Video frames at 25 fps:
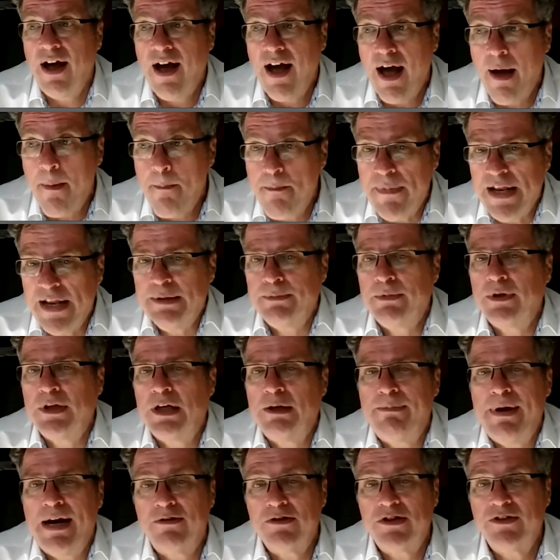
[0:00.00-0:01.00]
a minimal
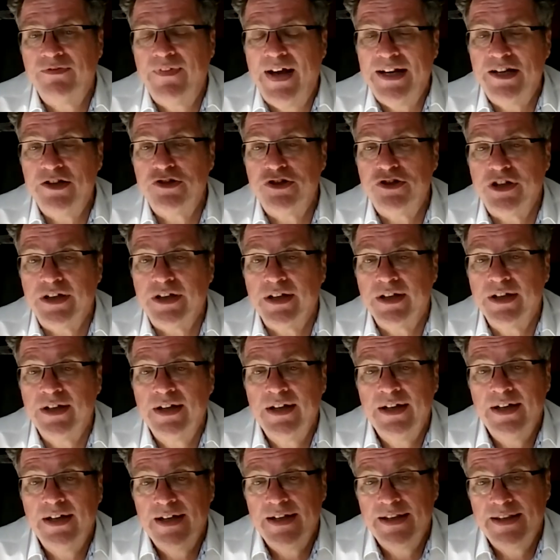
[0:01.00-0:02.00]
amount of energy.
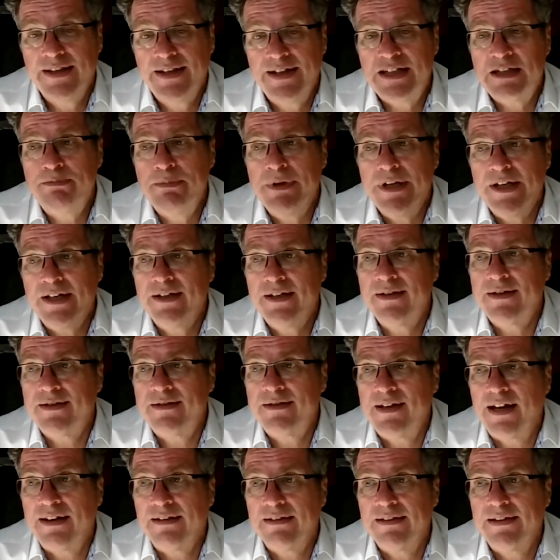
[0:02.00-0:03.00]
This means
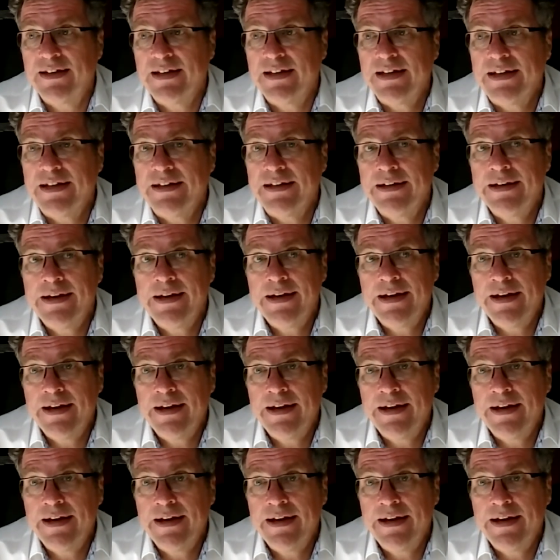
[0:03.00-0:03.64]
that the